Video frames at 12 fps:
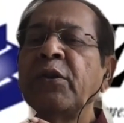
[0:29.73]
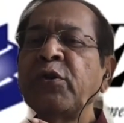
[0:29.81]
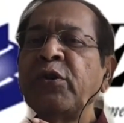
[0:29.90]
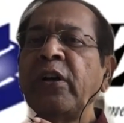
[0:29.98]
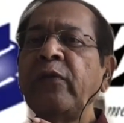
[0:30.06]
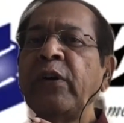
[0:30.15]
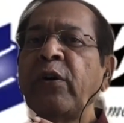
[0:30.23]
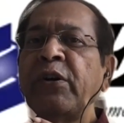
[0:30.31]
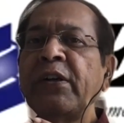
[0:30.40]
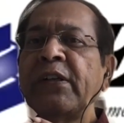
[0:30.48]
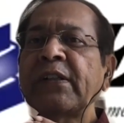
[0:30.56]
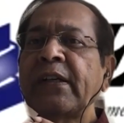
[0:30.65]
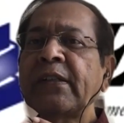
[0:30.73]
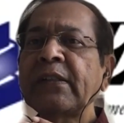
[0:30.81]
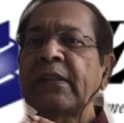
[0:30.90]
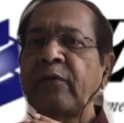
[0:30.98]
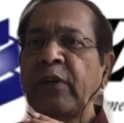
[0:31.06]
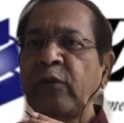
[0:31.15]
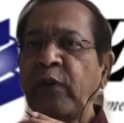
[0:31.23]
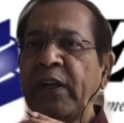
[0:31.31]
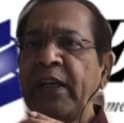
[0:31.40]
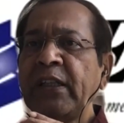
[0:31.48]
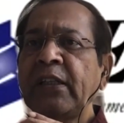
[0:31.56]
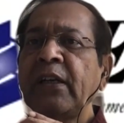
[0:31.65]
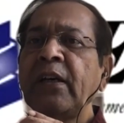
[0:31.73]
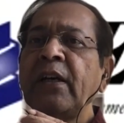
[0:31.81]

Today, we are going to discuss with Vineet